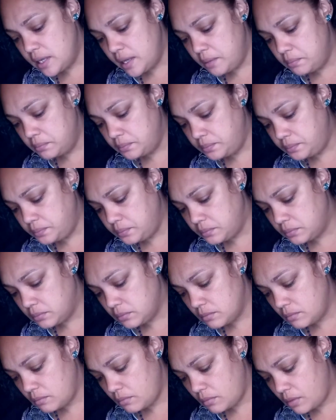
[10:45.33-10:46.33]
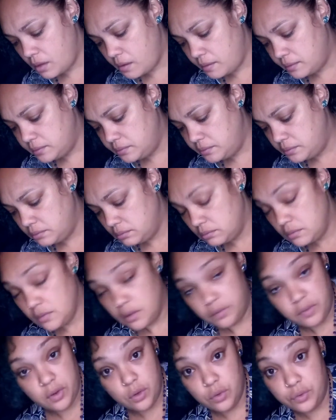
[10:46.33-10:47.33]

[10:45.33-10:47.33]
name? If I